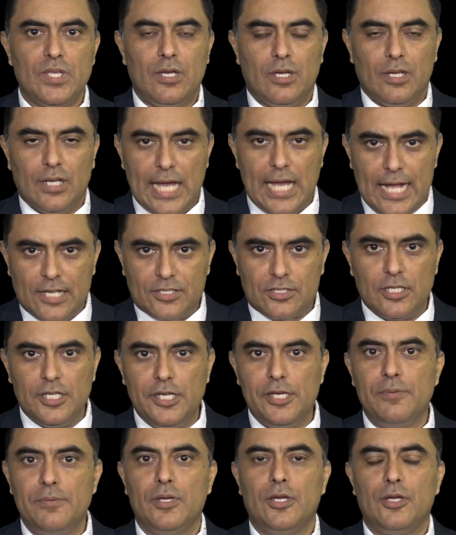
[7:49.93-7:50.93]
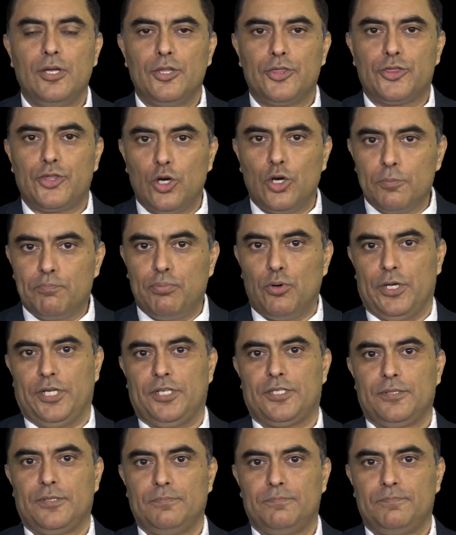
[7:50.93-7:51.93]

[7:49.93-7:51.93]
Lastly, third point,